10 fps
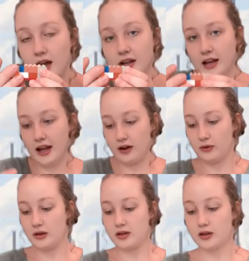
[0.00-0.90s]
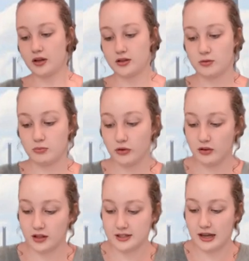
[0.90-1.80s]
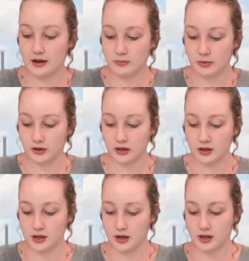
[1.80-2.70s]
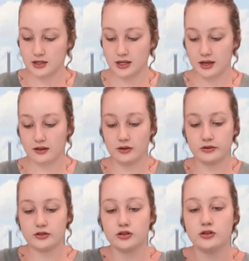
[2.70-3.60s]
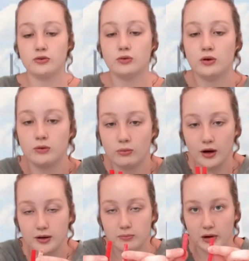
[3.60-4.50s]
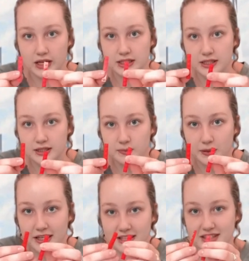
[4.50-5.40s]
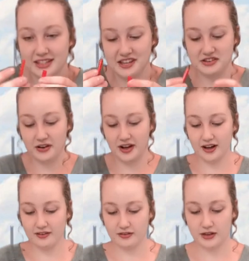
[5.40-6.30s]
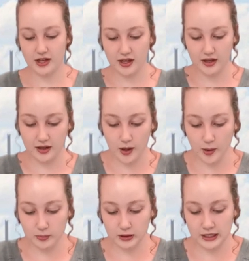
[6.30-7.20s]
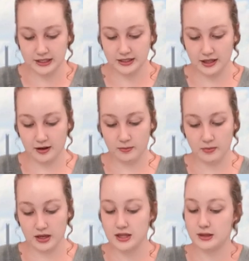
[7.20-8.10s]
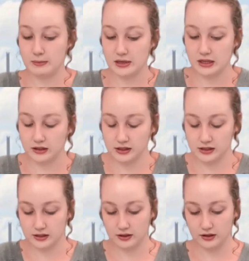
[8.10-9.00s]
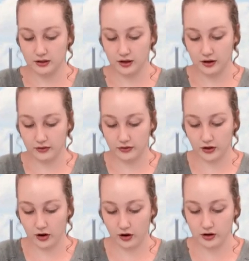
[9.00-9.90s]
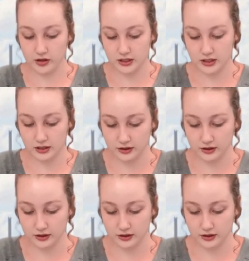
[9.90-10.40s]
Now, to pull this up, take those 2 1x6 plates that you have, place them in the middle of the cart,